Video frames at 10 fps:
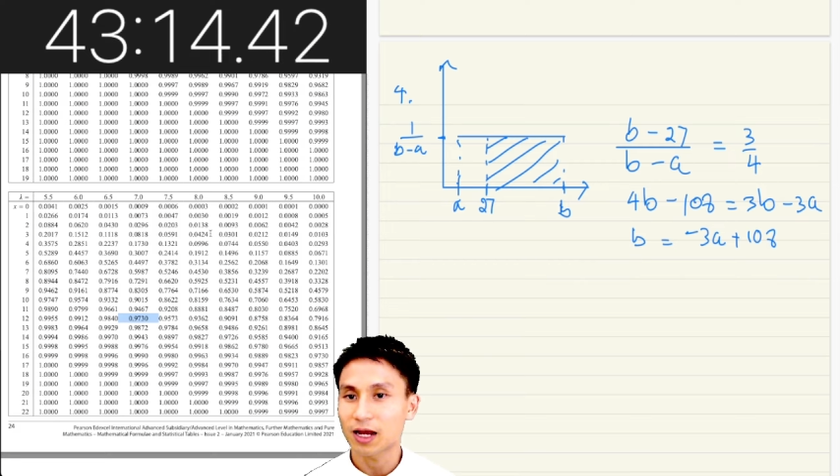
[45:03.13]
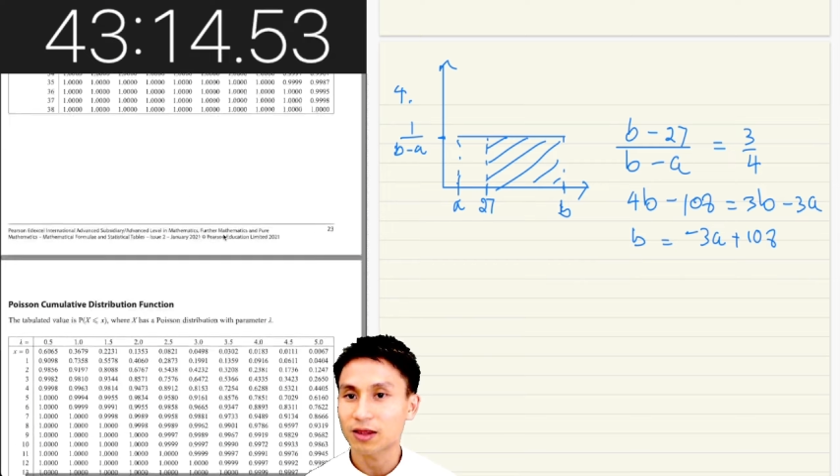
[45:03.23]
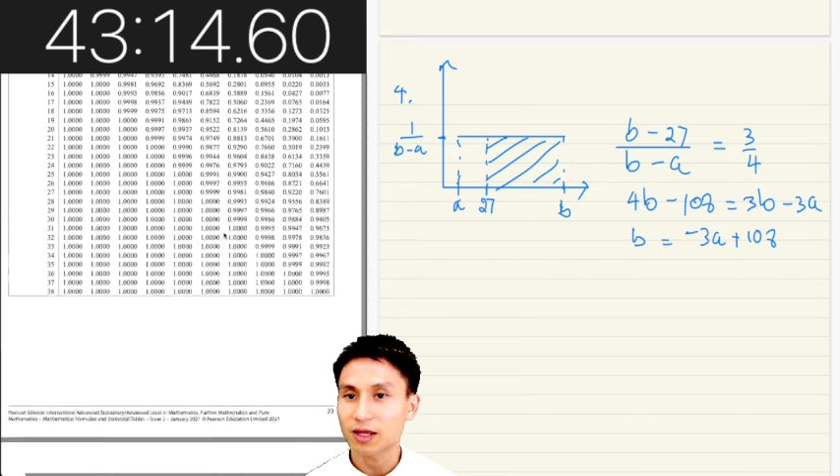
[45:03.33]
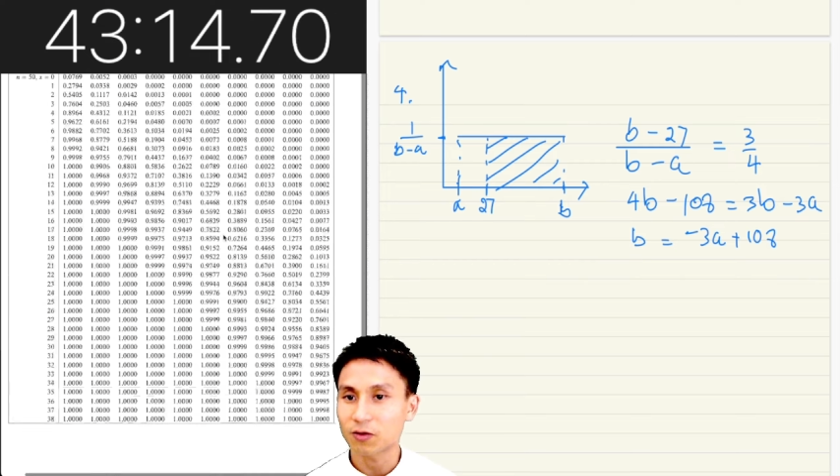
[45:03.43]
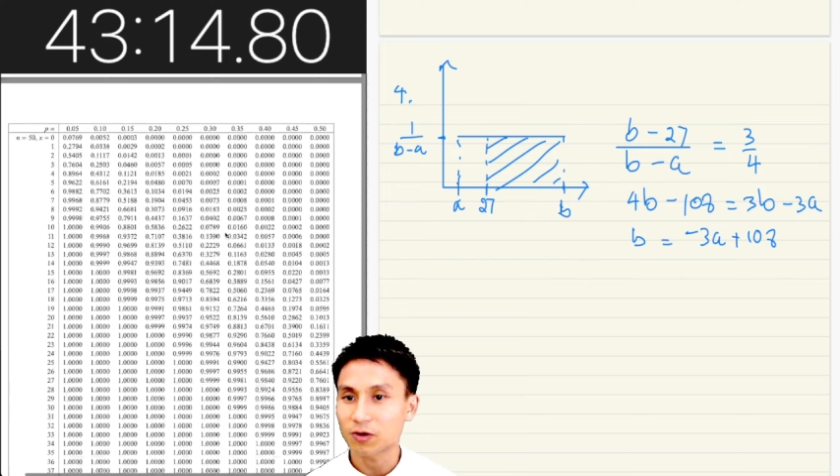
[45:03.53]

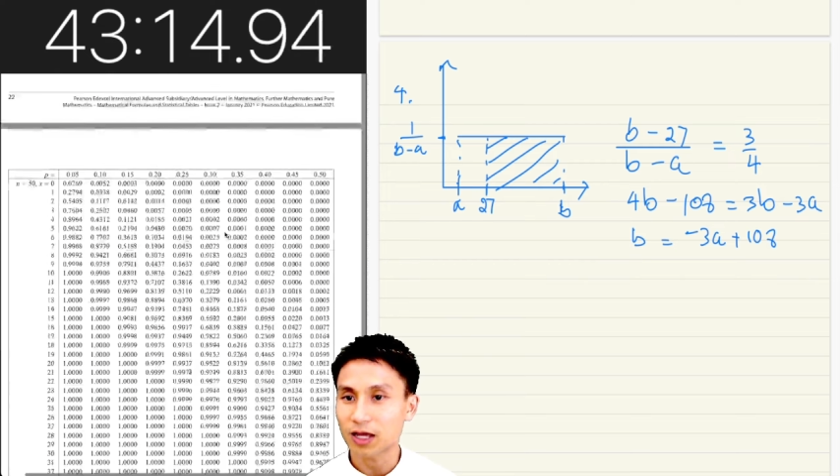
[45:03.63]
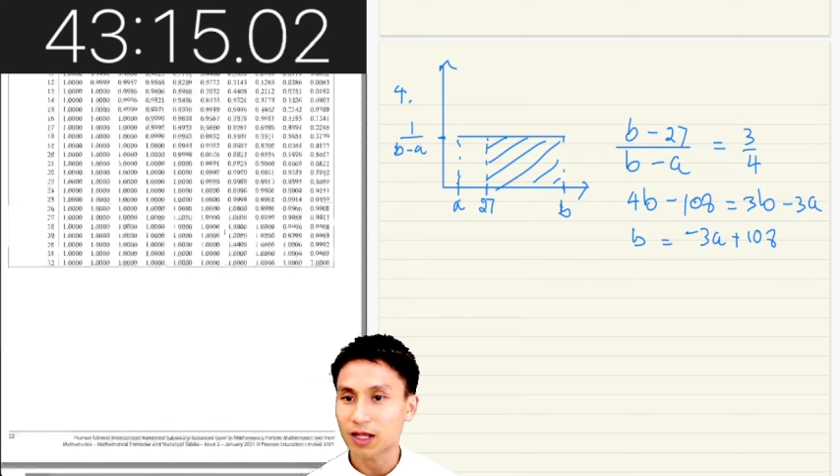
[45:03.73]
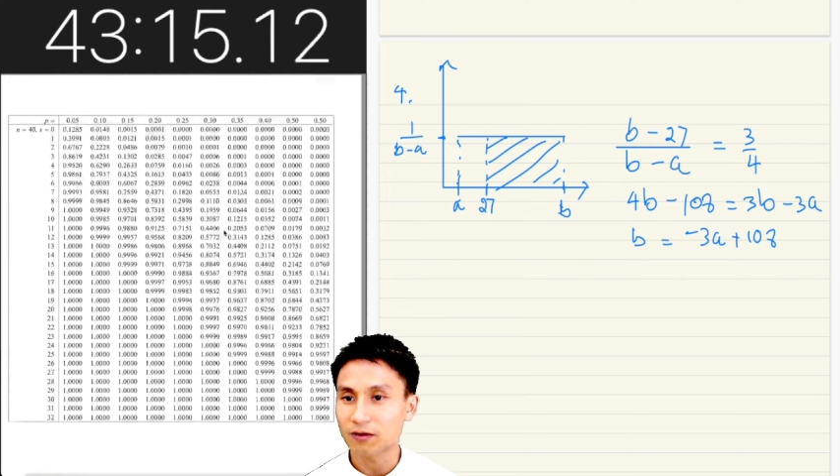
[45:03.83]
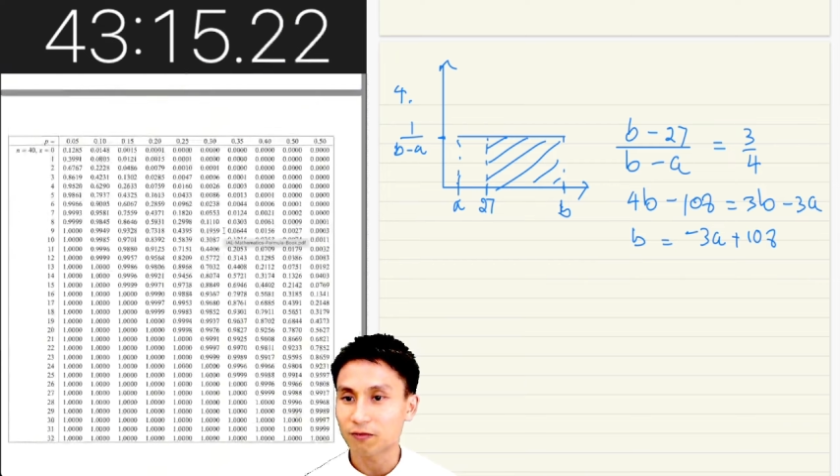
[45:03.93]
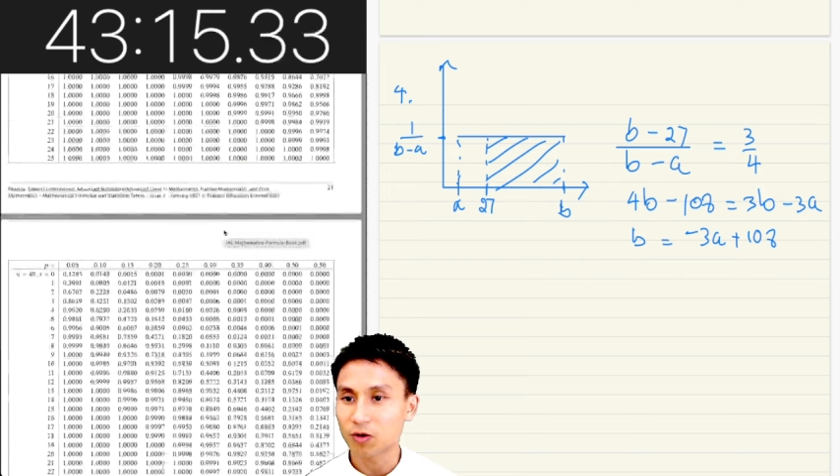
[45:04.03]
think we get
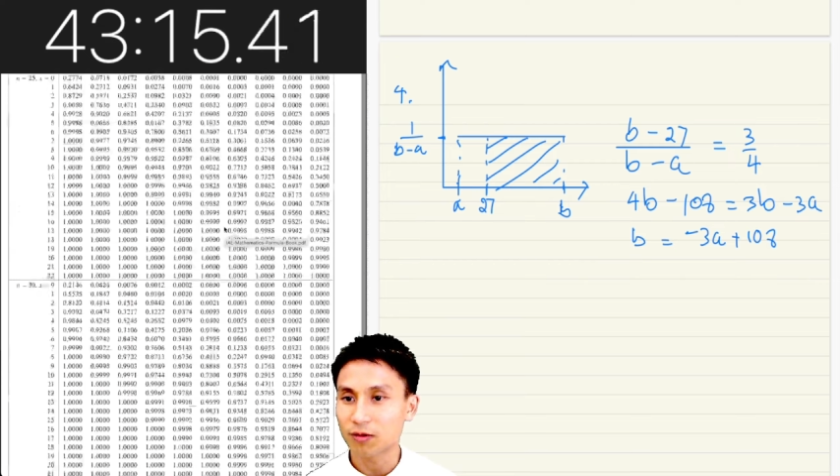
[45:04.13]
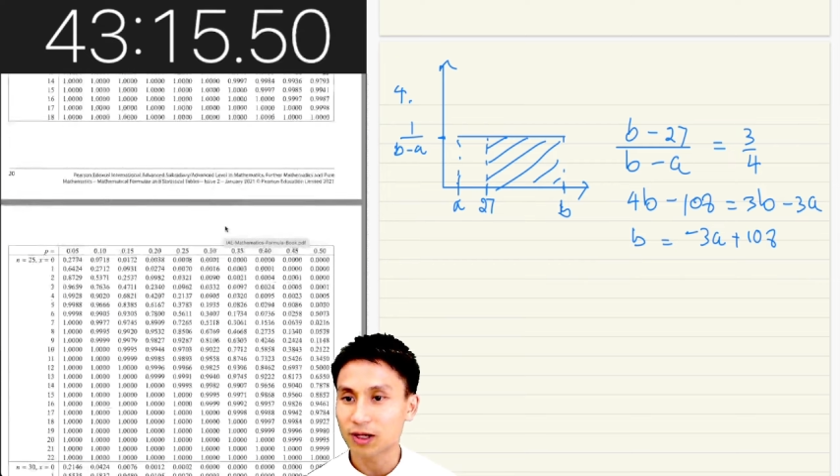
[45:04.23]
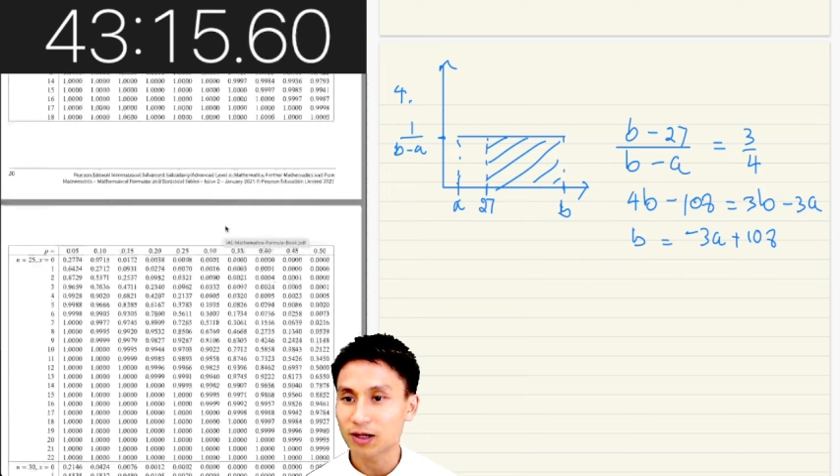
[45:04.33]
the formula